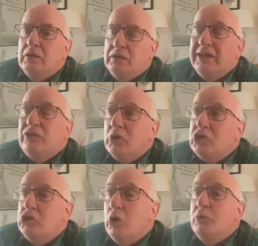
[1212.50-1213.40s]
That's
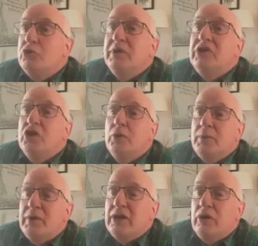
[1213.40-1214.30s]
what Job's been
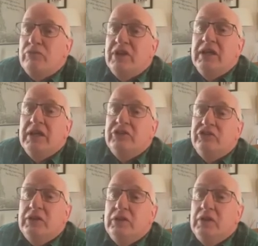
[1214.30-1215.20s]
doing without
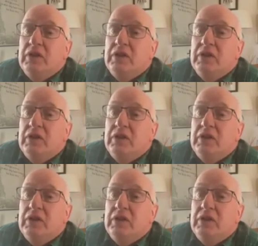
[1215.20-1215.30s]
realizing.